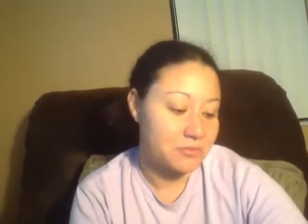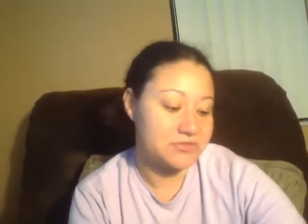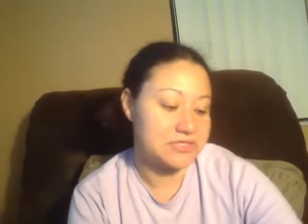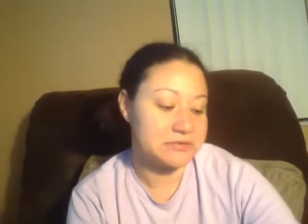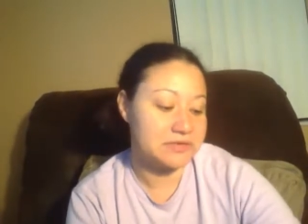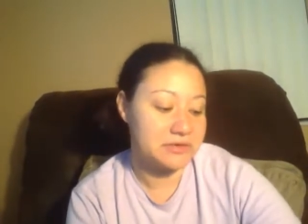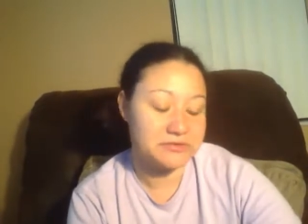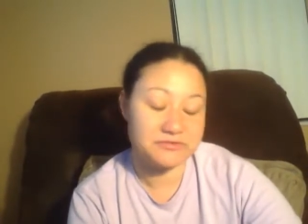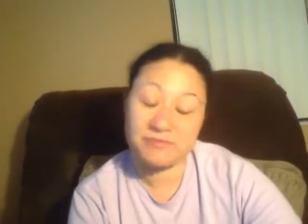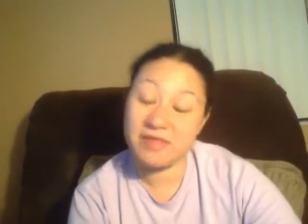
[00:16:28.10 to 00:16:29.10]
we'll see what
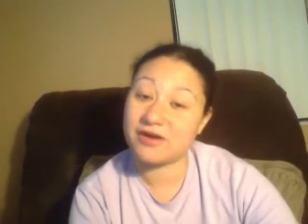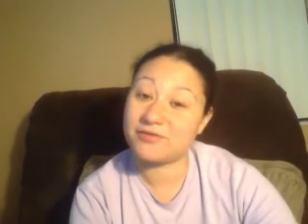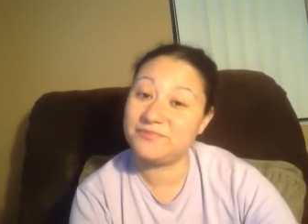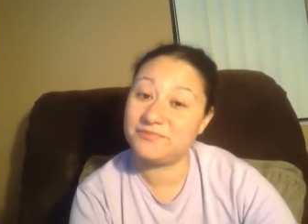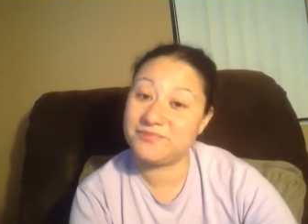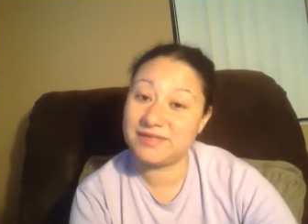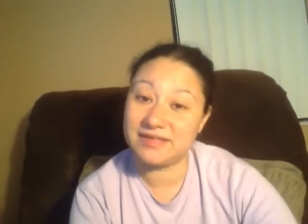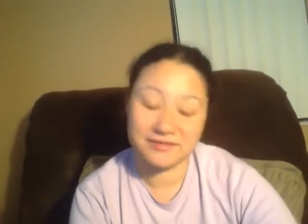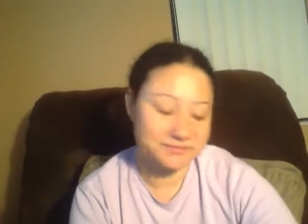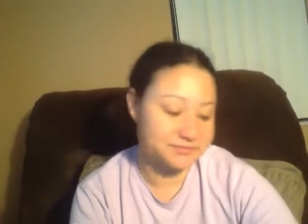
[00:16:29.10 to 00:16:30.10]
goes from there. You
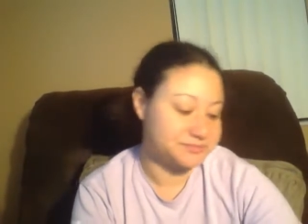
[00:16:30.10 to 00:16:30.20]
know.